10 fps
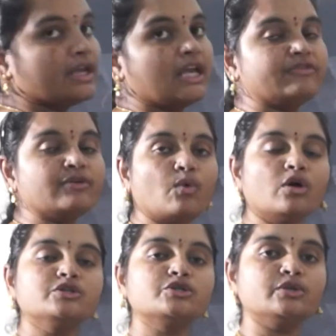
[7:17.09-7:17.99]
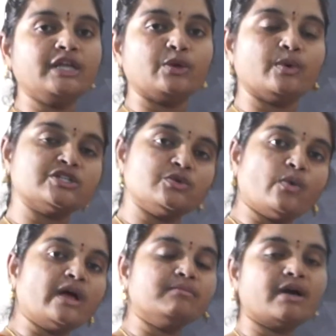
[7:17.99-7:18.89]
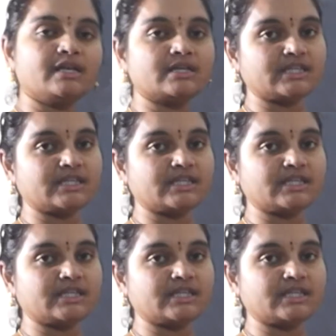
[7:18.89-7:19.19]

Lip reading: If you want to do equation 1 minus